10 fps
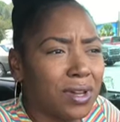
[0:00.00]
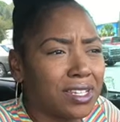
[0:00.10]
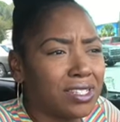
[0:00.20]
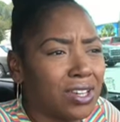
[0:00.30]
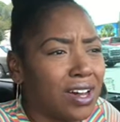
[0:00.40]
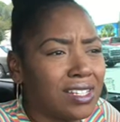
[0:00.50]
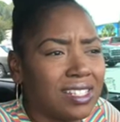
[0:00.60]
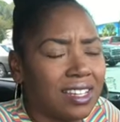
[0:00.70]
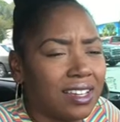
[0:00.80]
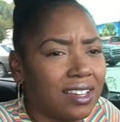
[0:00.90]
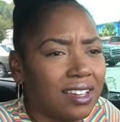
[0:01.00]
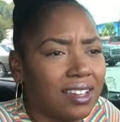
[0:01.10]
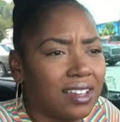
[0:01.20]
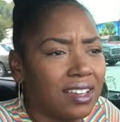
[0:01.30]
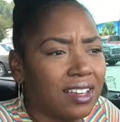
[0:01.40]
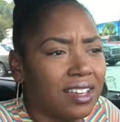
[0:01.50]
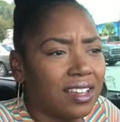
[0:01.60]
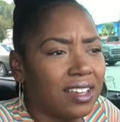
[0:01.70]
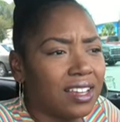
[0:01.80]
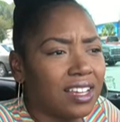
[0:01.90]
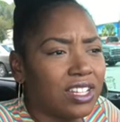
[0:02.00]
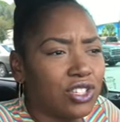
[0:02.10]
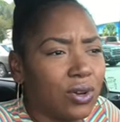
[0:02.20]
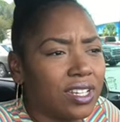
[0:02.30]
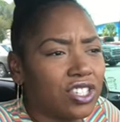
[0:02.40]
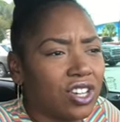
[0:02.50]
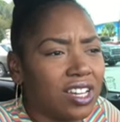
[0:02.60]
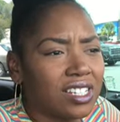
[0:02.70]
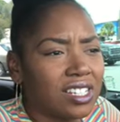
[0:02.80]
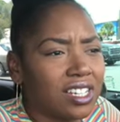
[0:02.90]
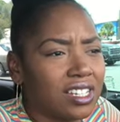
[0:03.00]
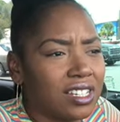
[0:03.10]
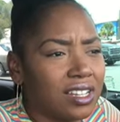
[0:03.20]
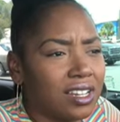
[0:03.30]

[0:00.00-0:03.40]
exhausting. It's so exhausting